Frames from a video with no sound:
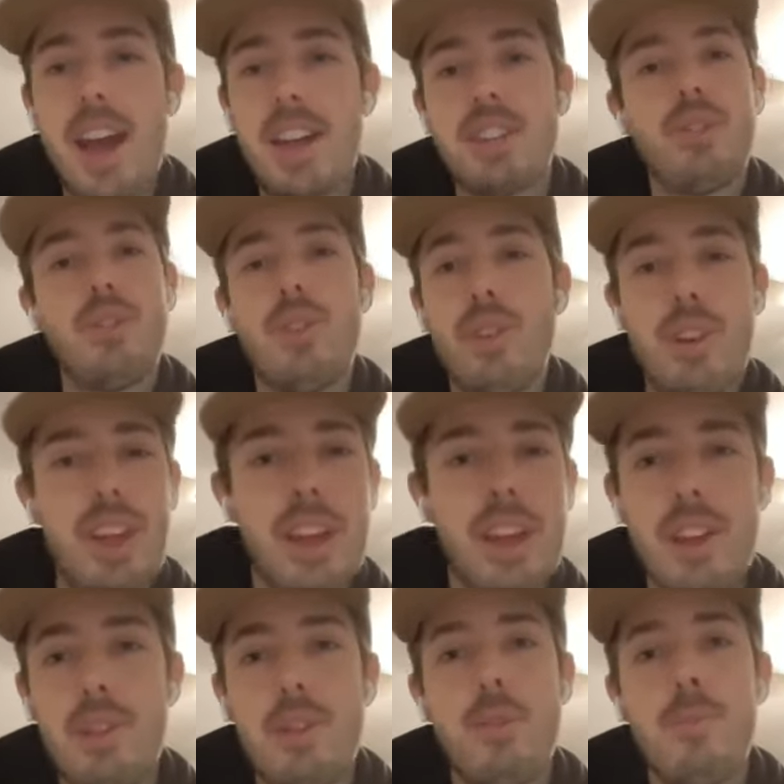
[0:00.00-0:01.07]
cash or E T
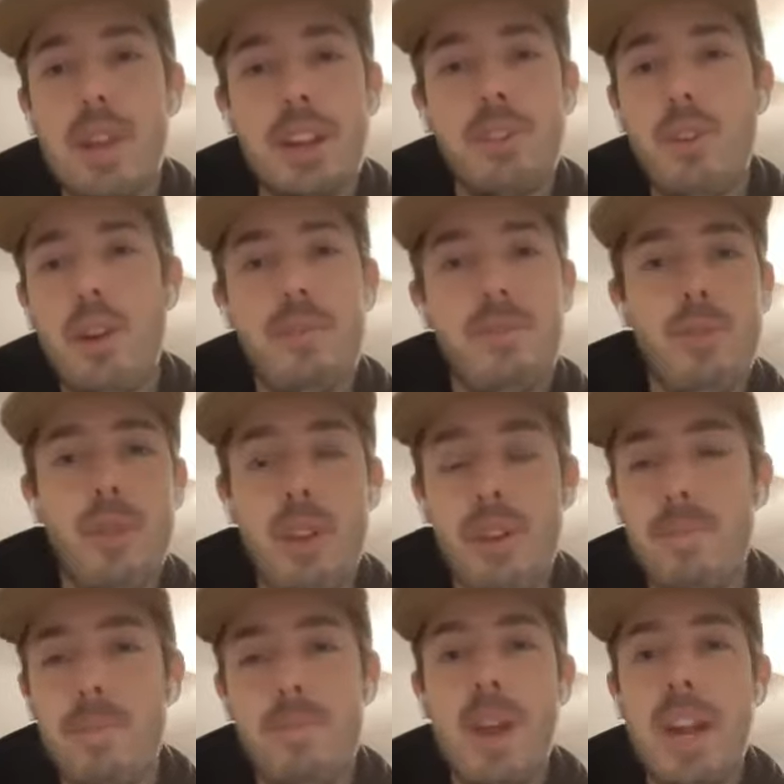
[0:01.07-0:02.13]
H or Bitcoin
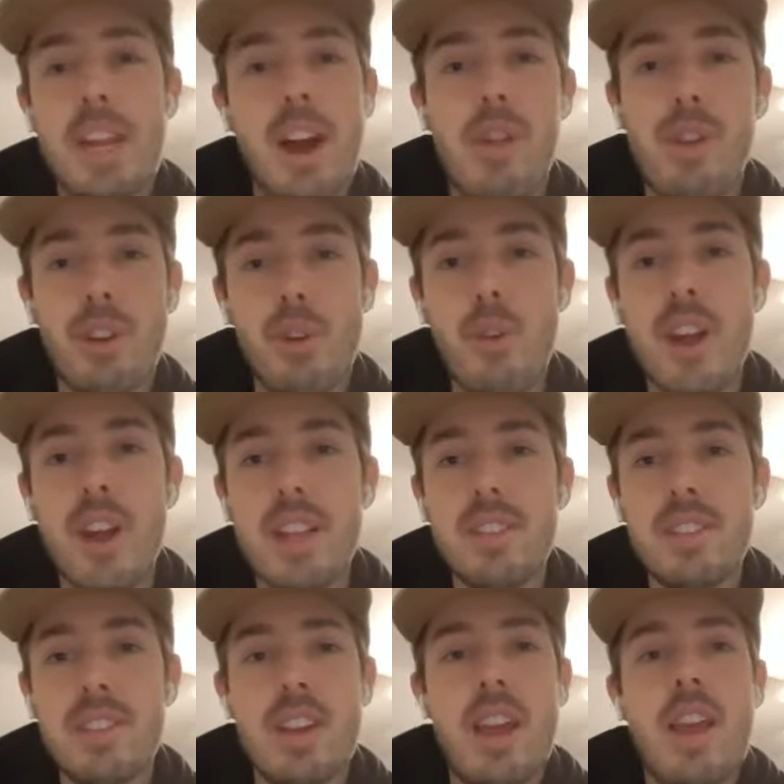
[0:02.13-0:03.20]
for many other
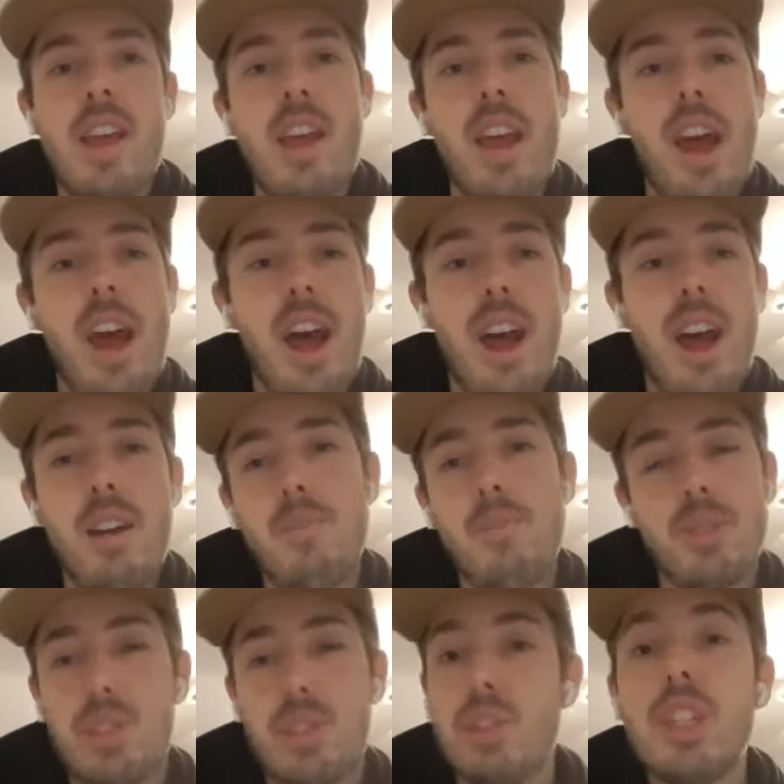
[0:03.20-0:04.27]
coins.
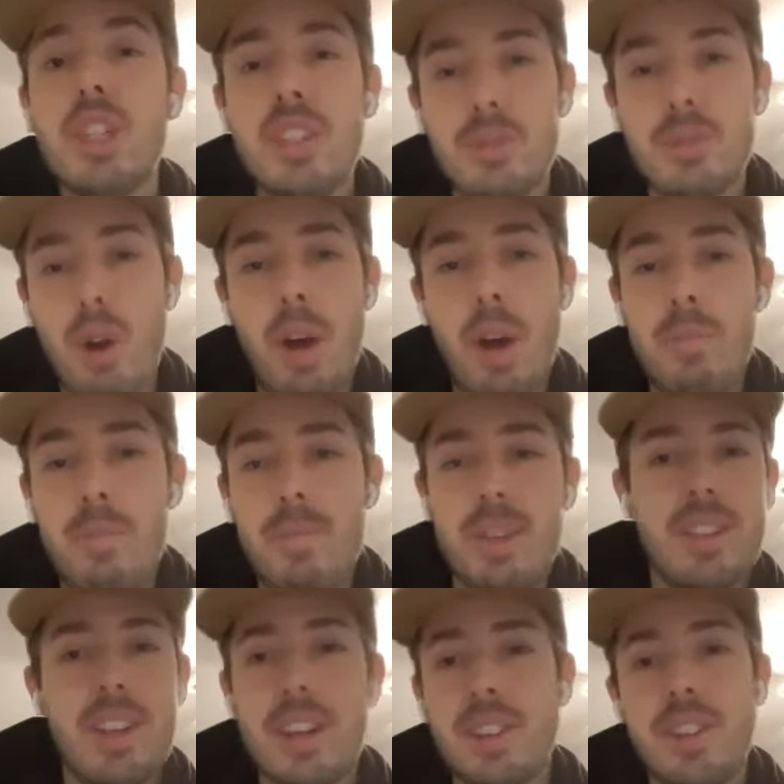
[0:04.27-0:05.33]
Um, SushiSwap
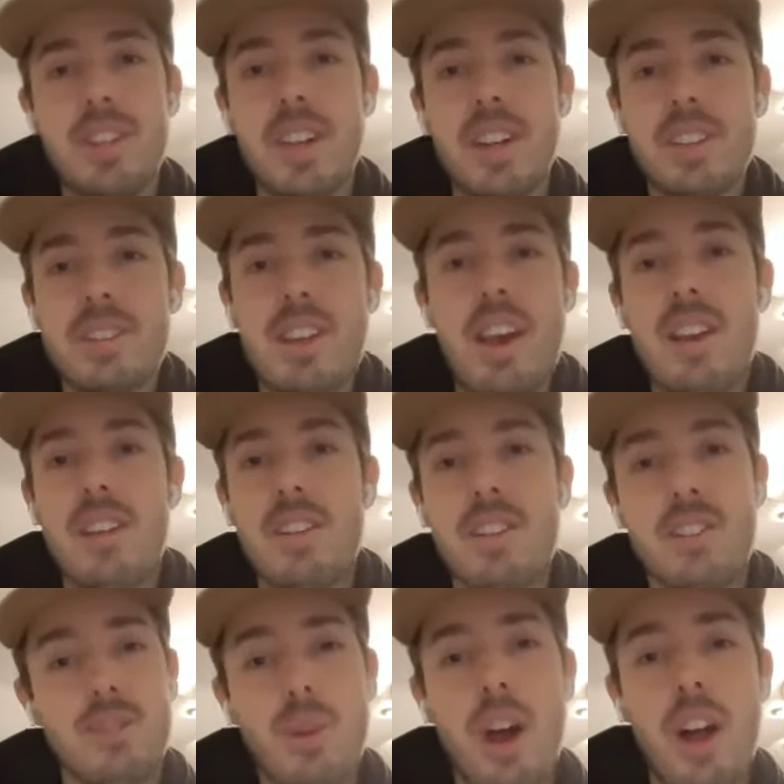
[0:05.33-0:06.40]
essentially does that
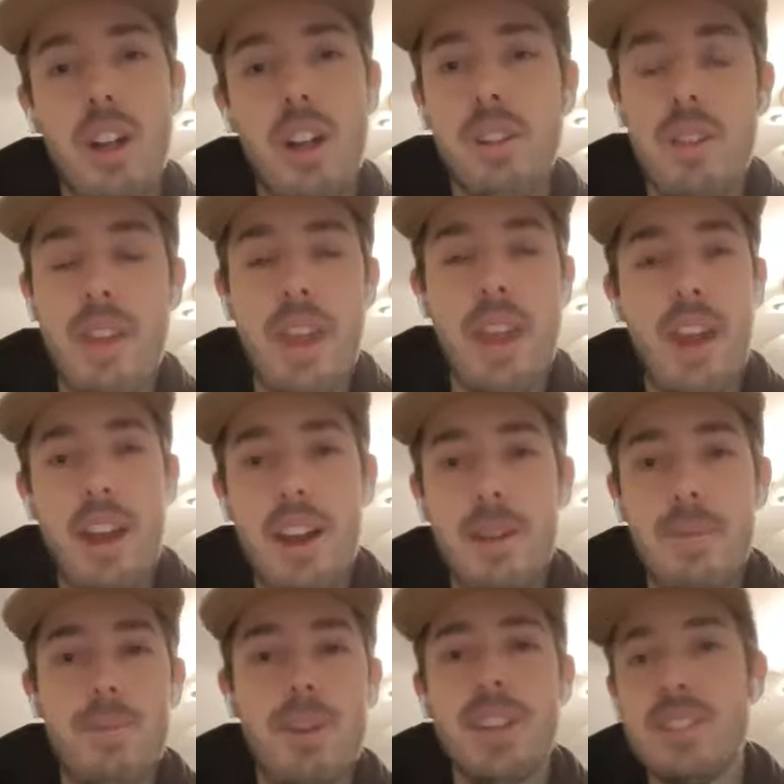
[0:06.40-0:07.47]
as well,
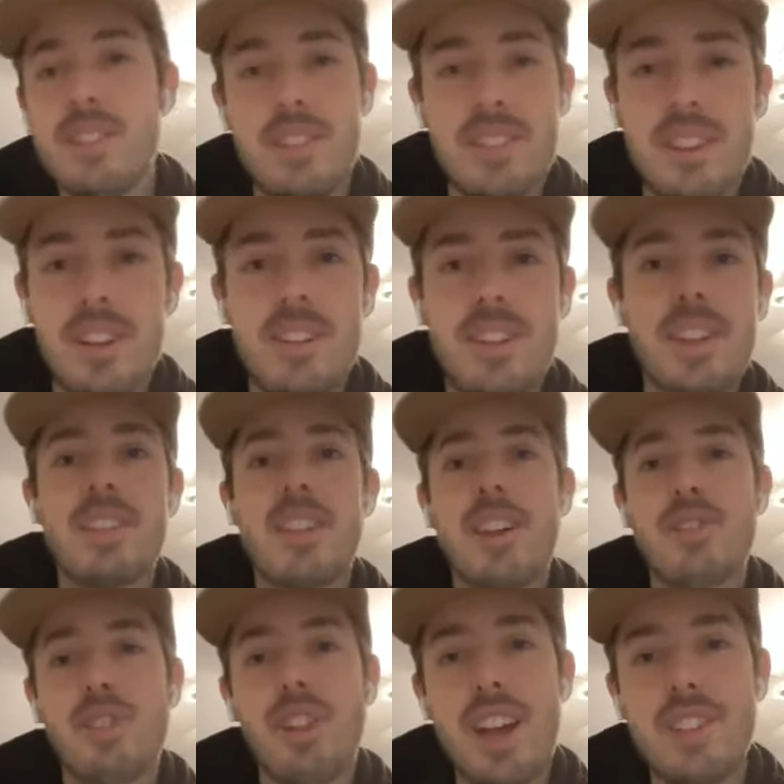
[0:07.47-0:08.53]
um, but it's a de-
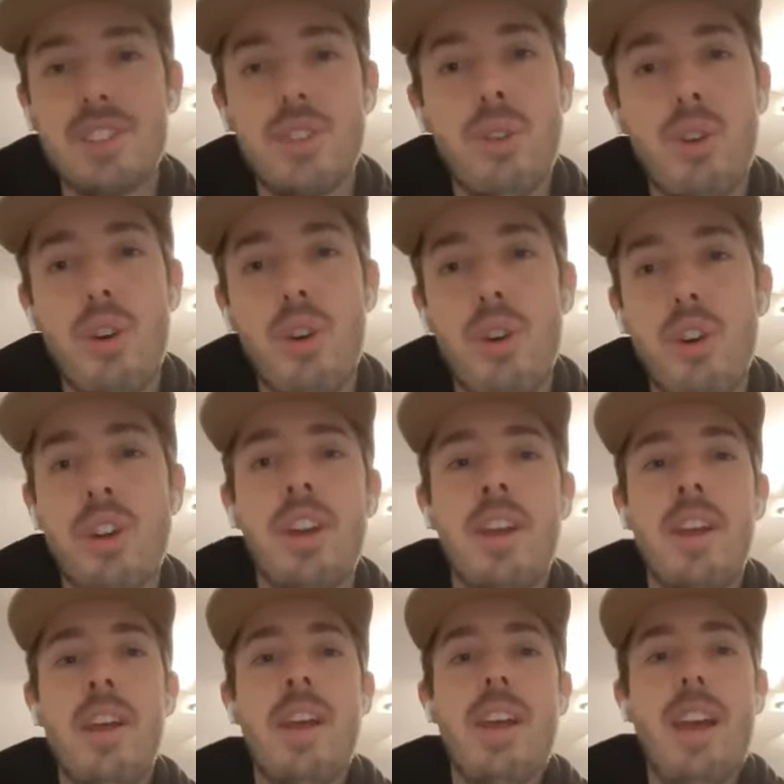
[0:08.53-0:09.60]
decentralized org
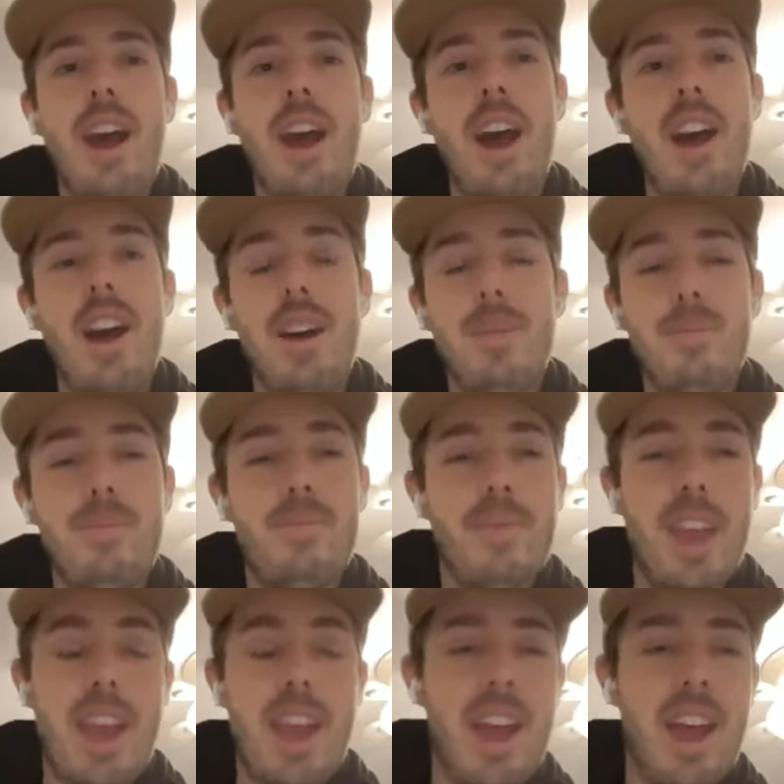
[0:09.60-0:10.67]

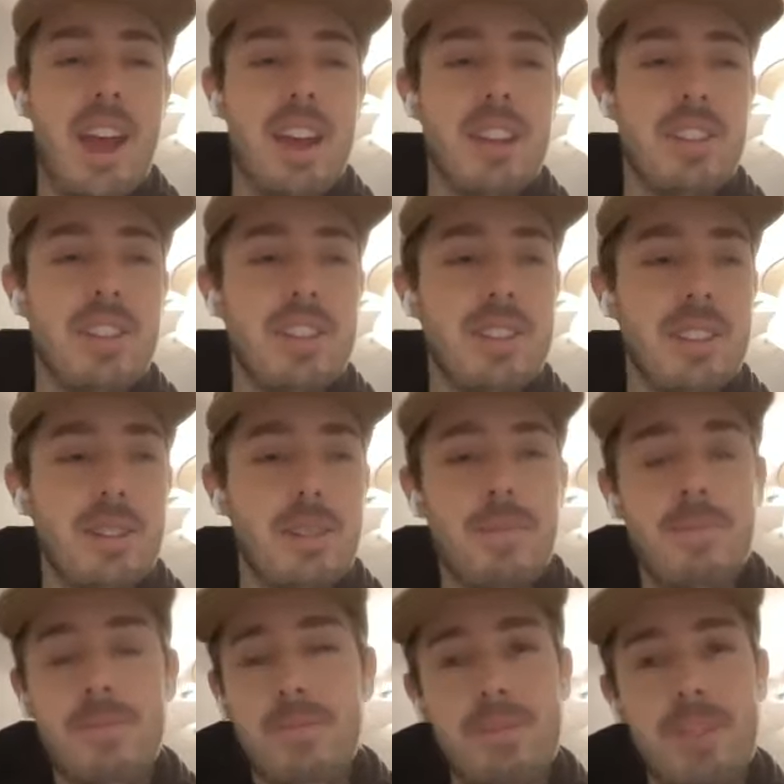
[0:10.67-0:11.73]
um, and
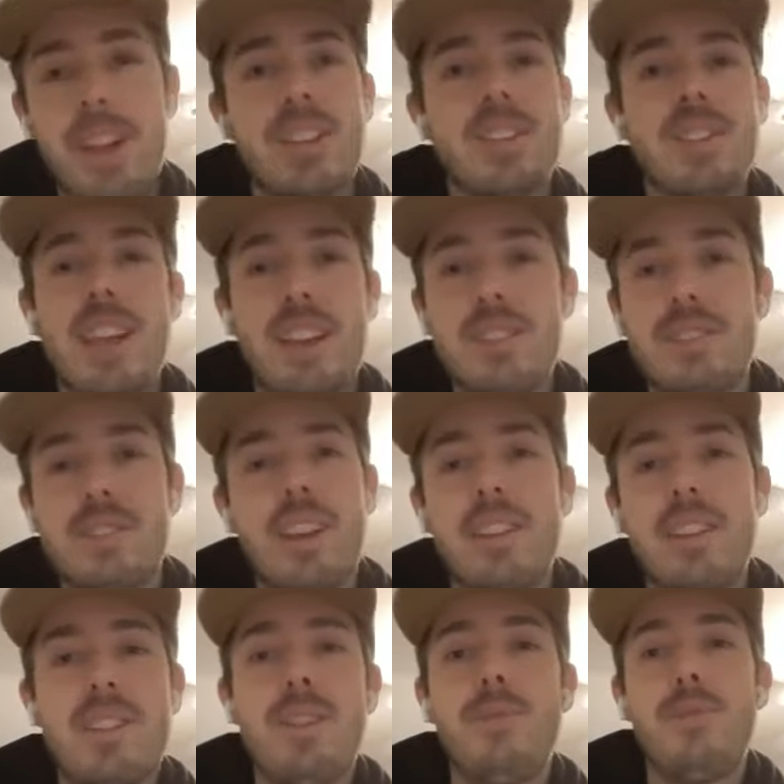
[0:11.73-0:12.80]
yeah, just has
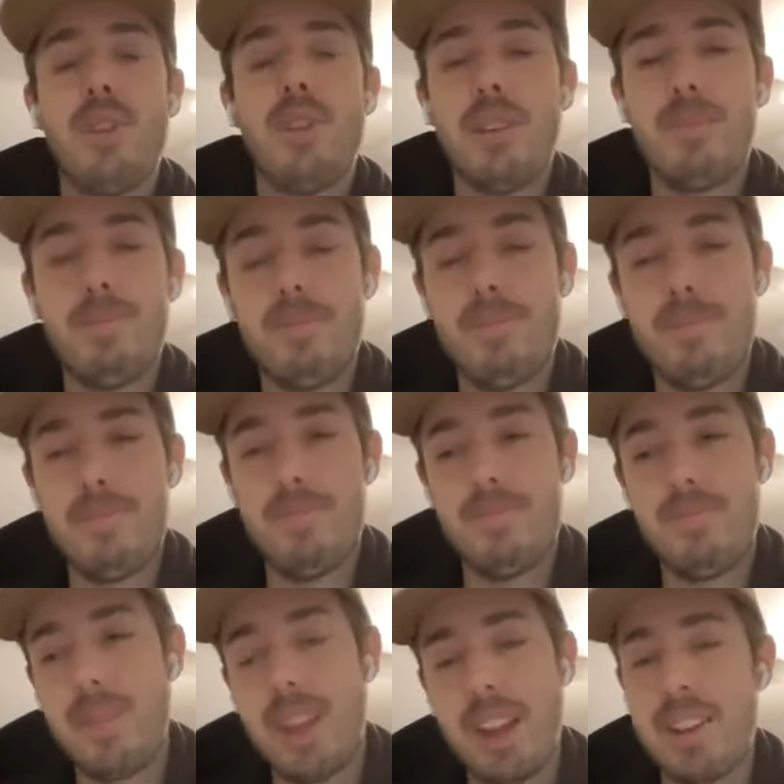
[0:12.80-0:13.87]
like different,
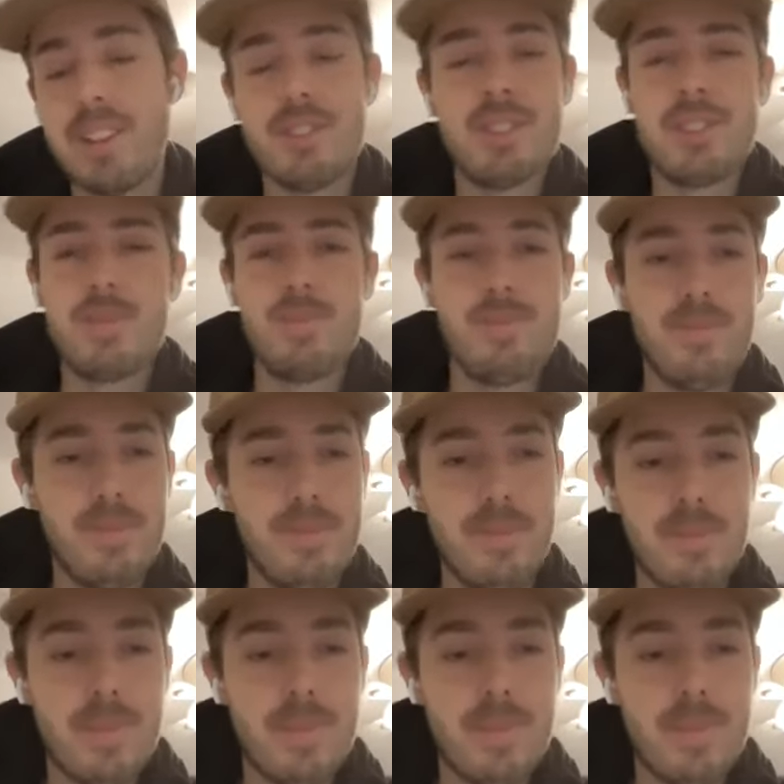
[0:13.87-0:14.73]
I guess,